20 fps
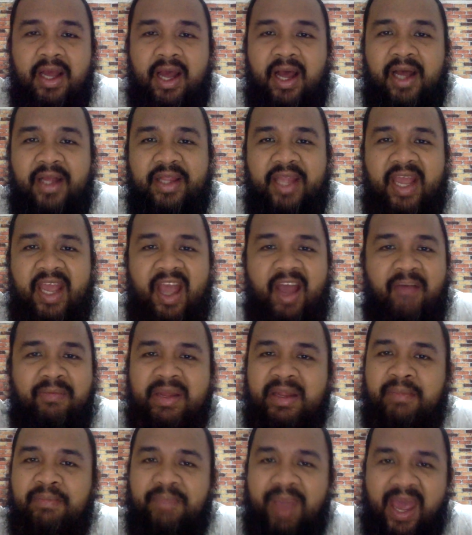They have
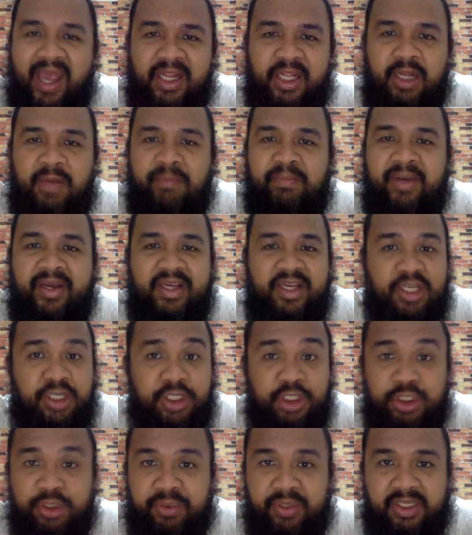been banged up by
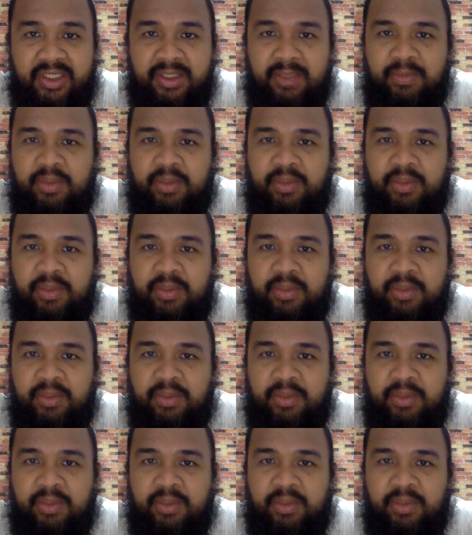injuries.